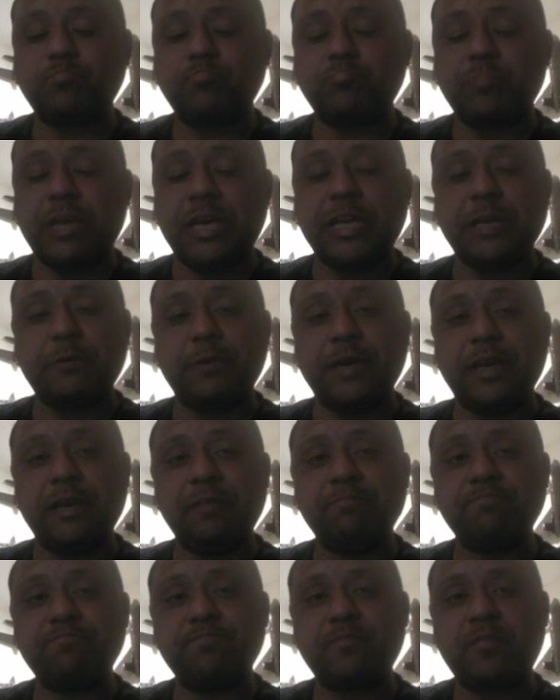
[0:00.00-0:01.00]
But
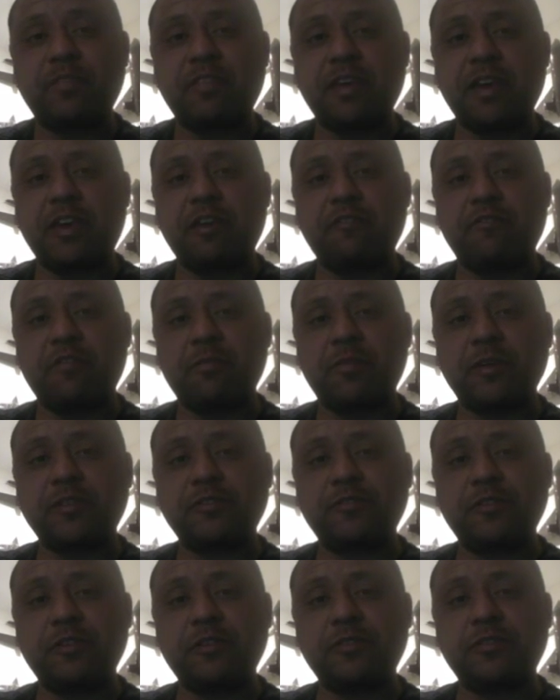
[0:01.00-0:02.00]
anyway, thank you very
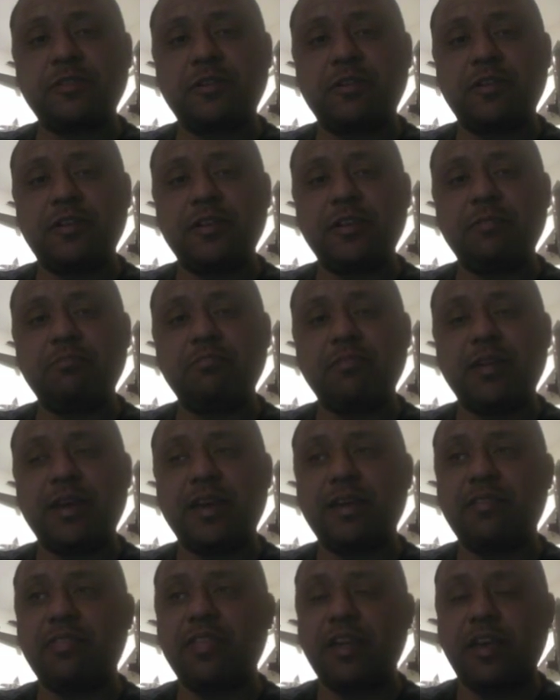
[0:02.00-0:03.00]
much for your time,
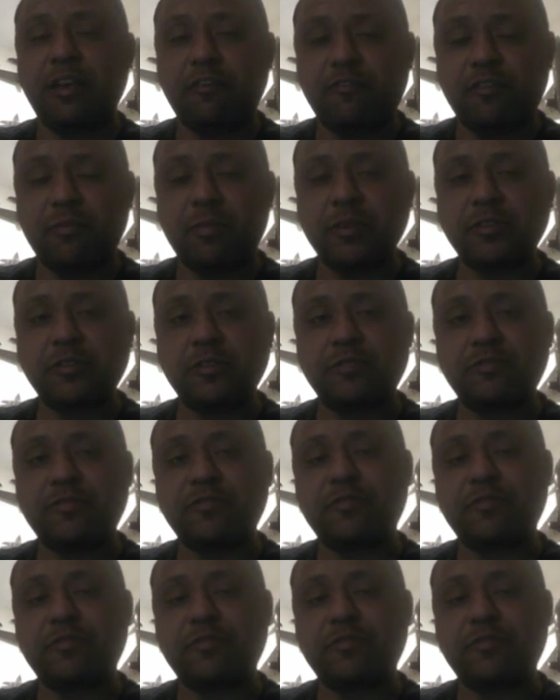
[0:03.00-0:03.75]
and thank you very much